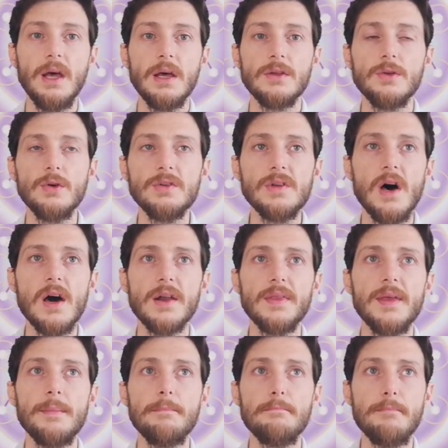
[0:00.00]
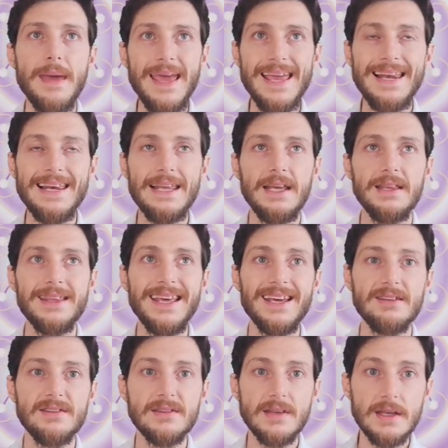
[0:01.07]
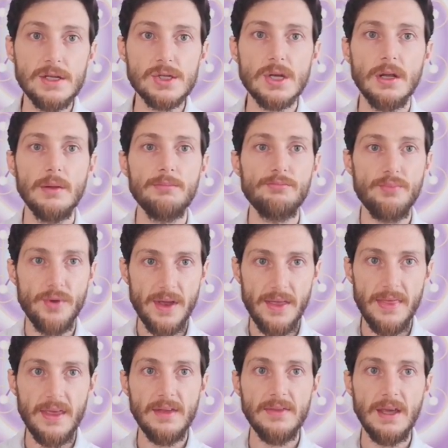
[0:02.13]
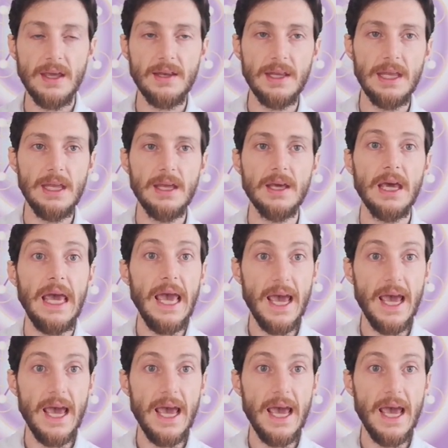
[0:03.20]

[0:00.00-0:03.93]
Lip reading: Those are mainly the essential breathing technique,